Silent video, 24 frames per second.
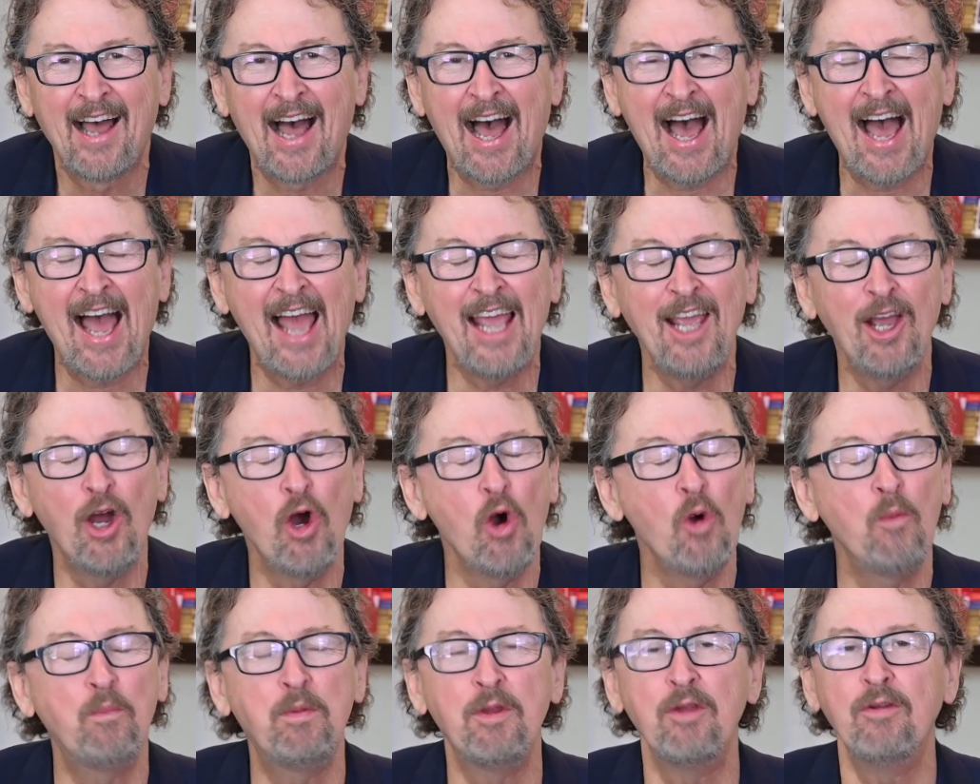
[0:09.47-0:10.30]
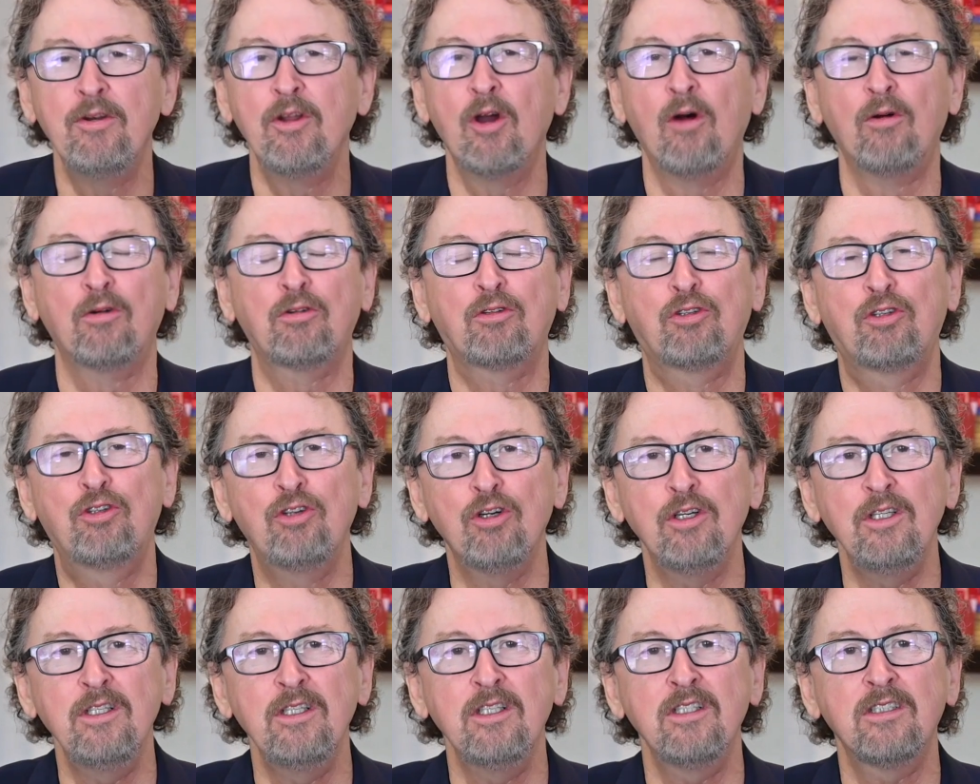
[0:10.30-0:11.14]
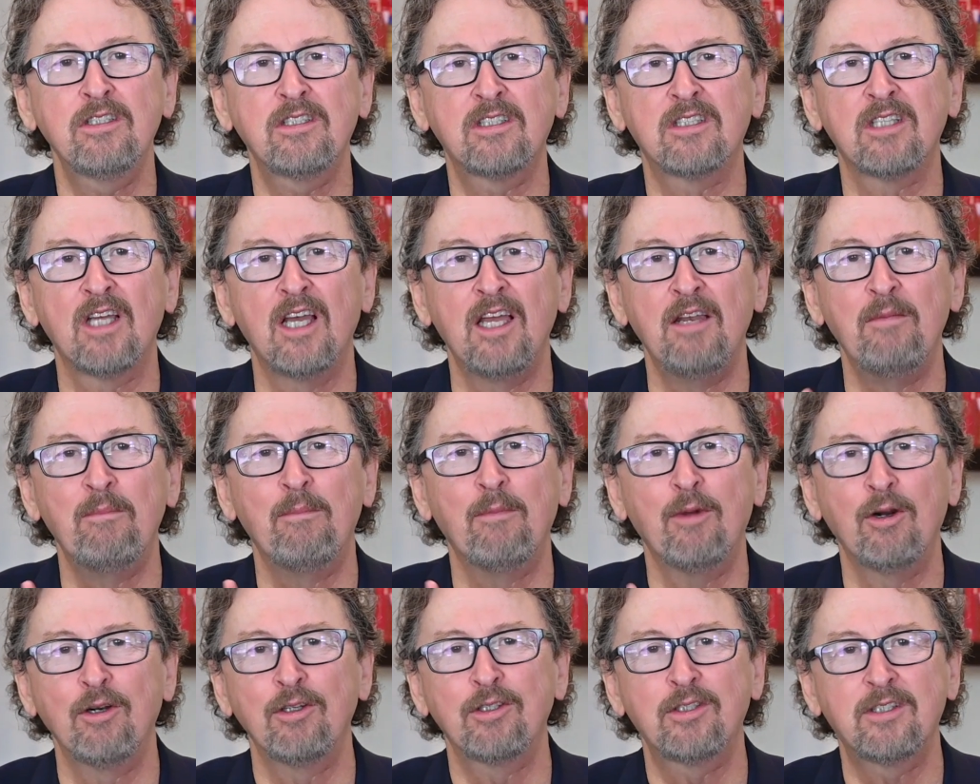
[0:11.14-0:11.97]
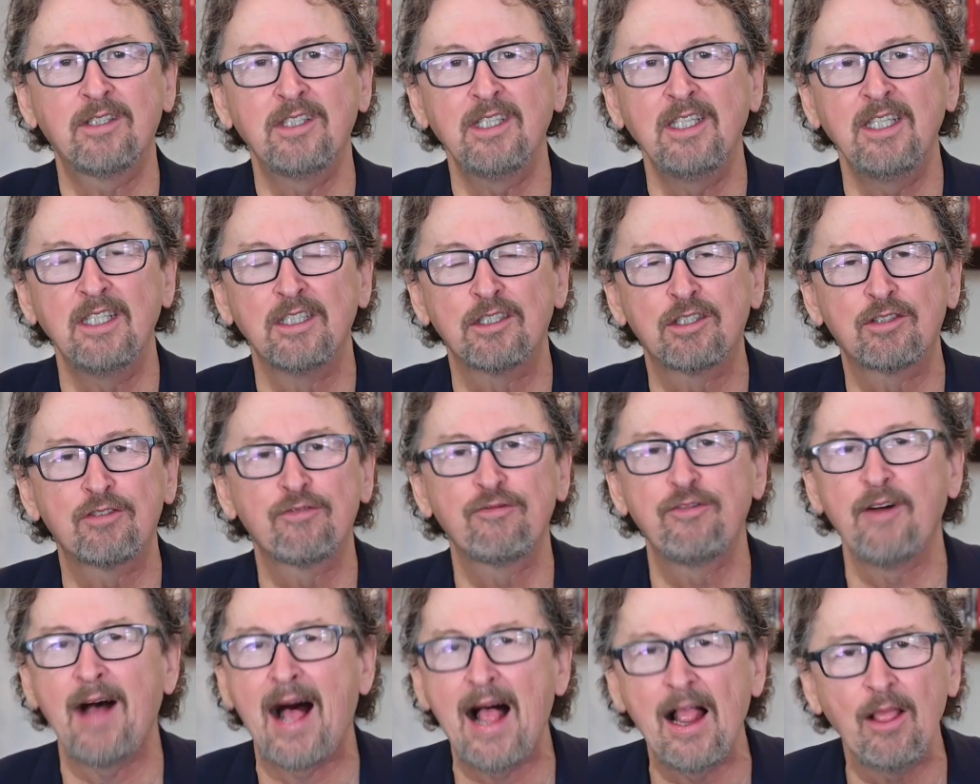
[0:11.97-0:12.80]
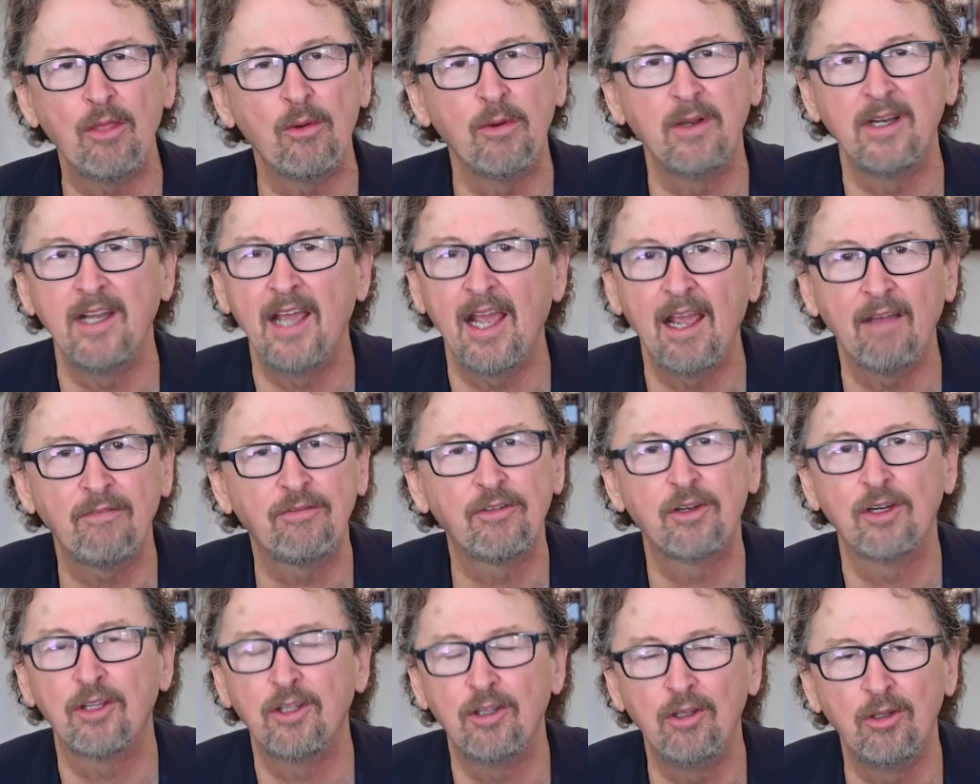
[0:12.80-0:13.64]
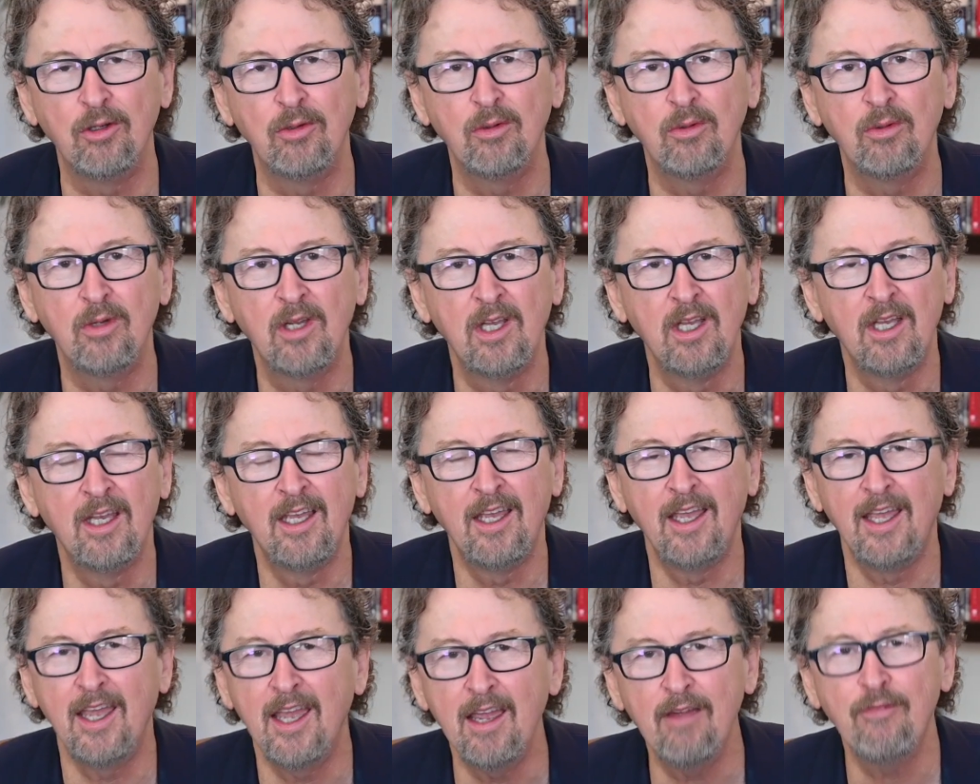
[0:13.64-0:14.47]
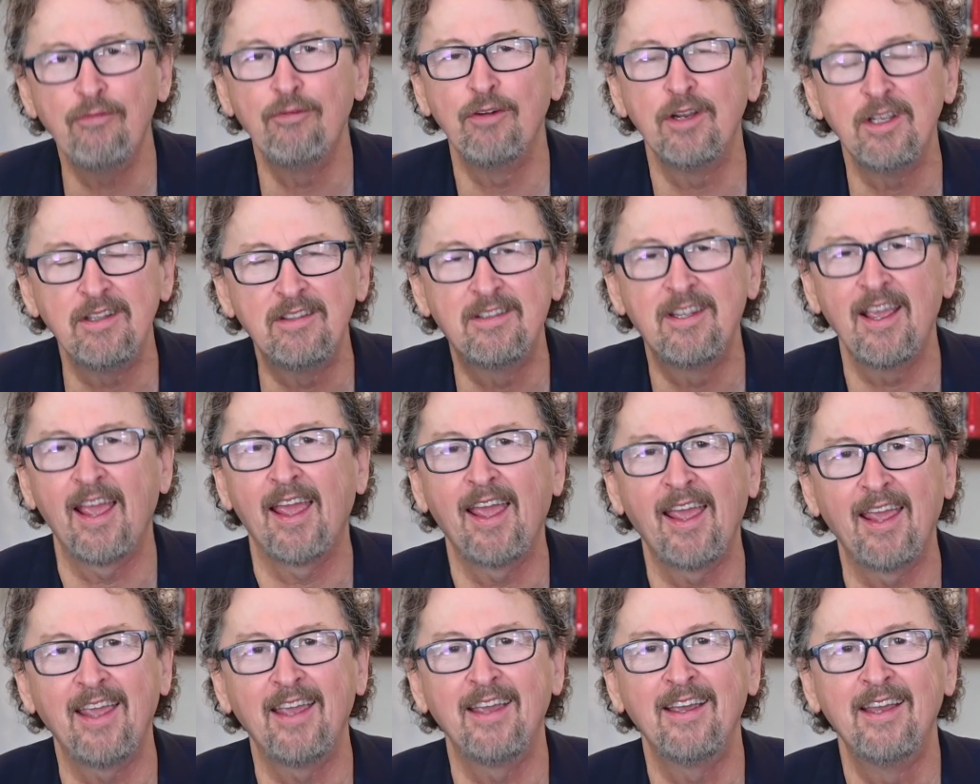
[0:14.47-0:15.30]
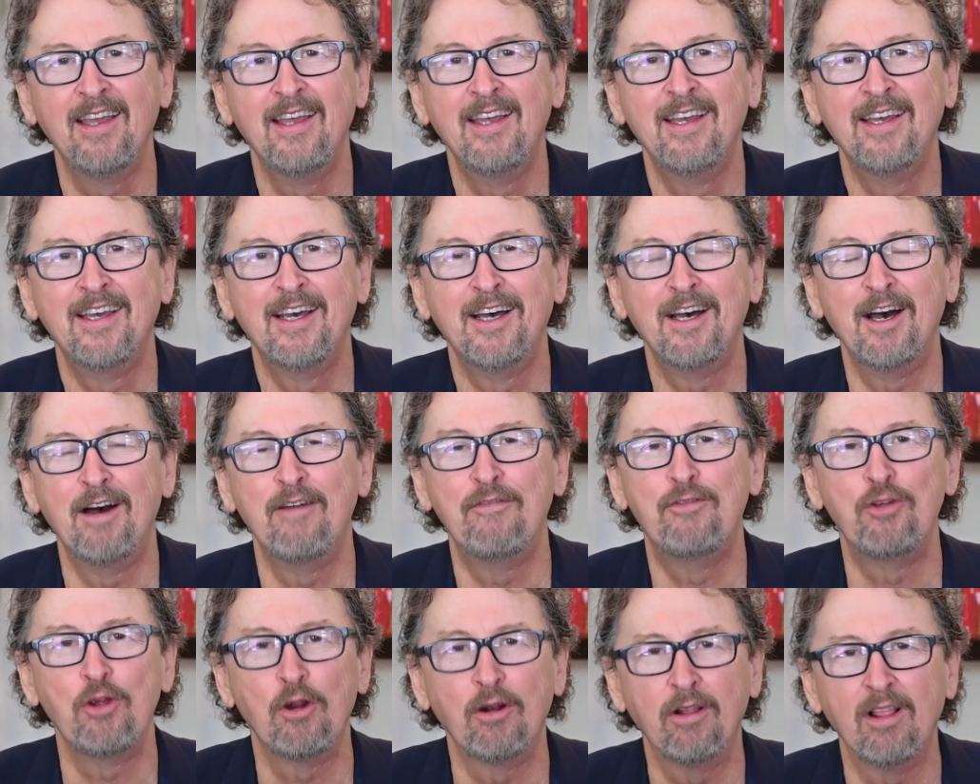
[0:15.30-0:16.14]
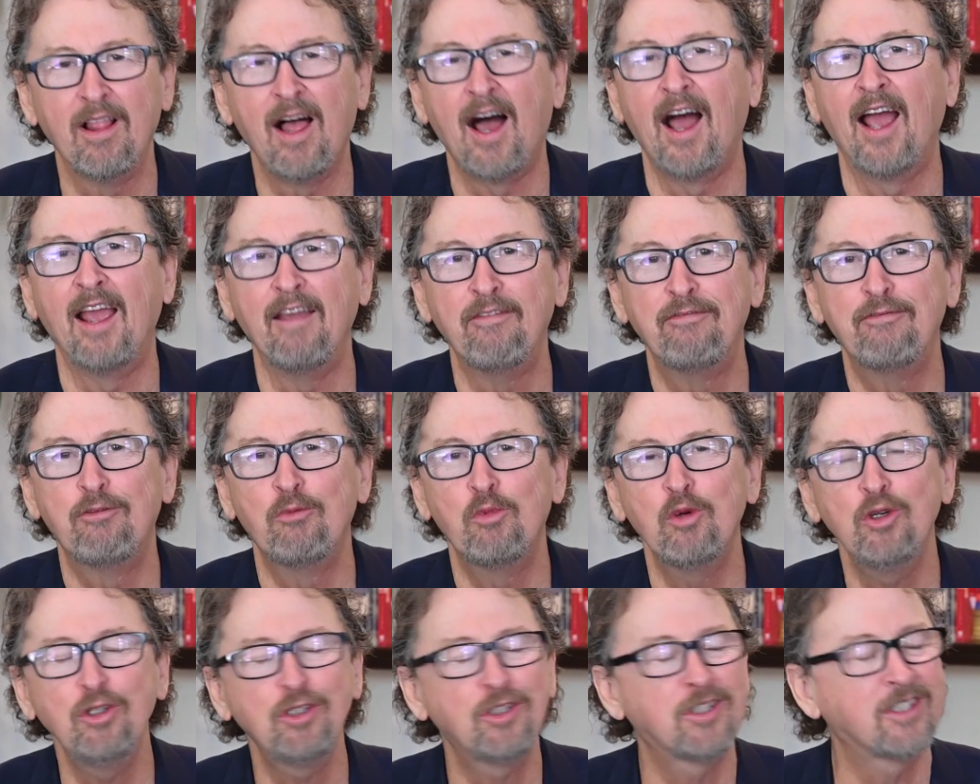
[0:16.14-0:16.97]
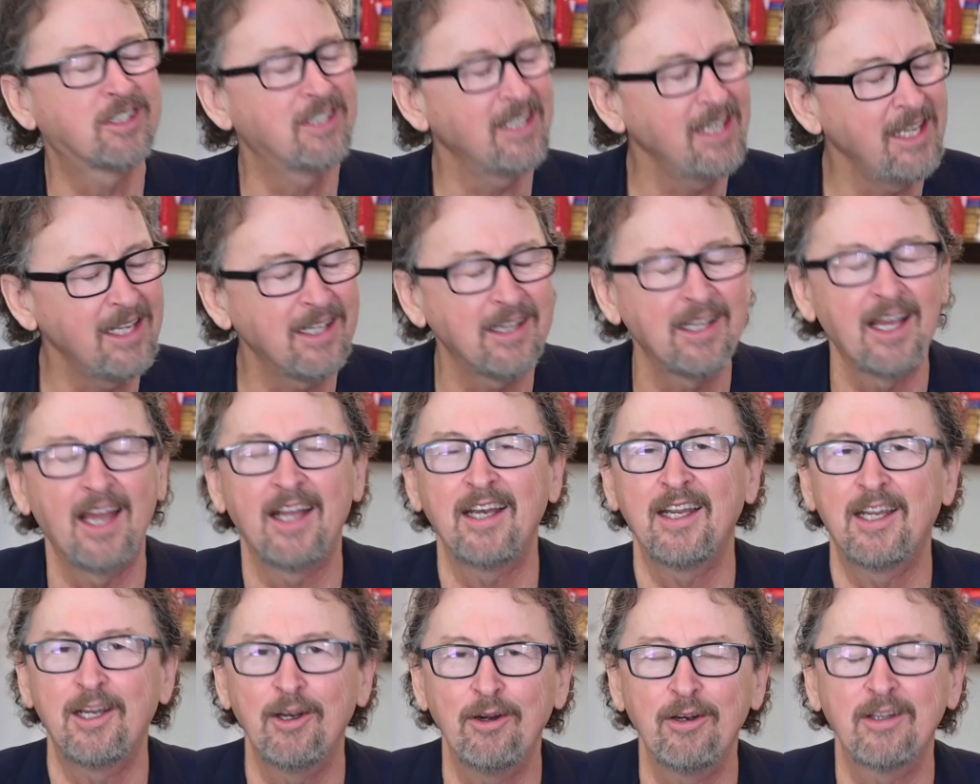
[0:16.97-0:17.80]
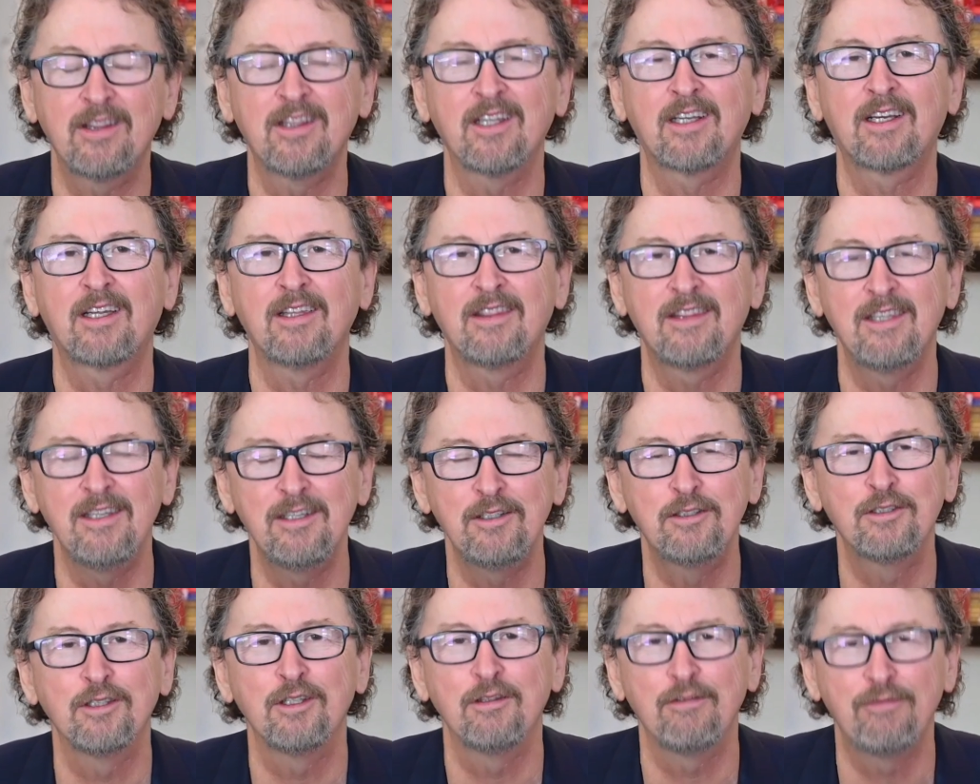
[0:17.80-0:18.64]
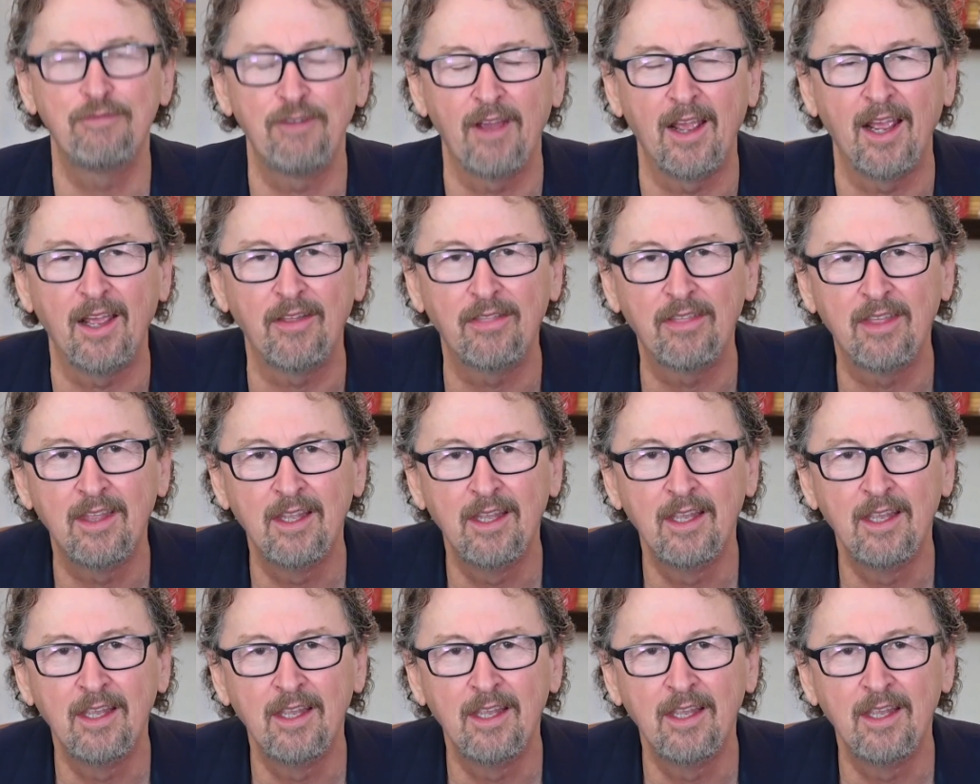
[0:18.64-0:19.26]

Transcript: I hope you know goodness and mercy is following after you every day of your life. We're seeing that here at the Cathedral of Faith.